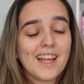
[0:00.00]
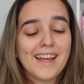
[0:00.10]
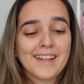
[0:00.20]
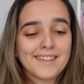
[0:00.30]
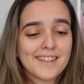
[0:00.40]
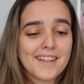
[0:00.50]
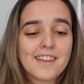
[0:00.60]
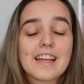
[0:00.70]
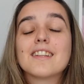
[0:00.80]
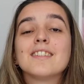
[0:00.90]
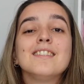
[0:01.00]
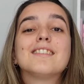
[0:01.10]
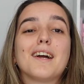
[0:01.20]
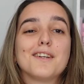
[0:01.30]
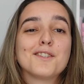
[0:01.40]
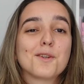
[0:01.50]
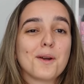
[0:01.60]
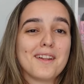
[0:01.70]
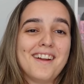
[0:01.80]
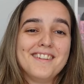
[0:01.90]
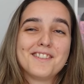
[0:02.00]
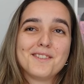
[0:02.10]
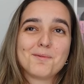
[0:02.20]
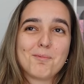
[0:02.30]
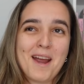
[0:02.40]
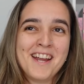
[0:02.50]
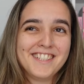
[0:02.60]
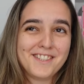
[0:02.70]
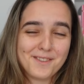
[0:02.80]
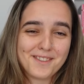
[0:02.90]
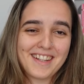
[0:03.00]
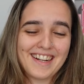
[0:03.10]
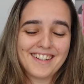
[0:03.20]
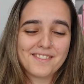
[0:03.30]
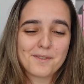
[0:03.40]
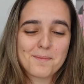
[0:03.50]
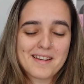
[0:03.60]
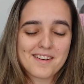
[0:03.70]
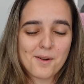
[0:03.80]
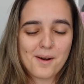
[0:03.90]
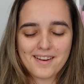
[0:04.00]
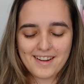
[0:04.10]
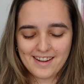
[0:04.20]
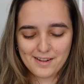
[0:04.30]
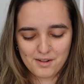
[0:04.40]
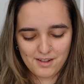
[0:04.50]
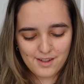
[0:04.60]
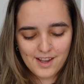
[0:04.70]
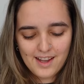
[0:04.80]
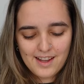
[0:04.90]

And, like, this entire storyline is just way too sad for me to know how to handle.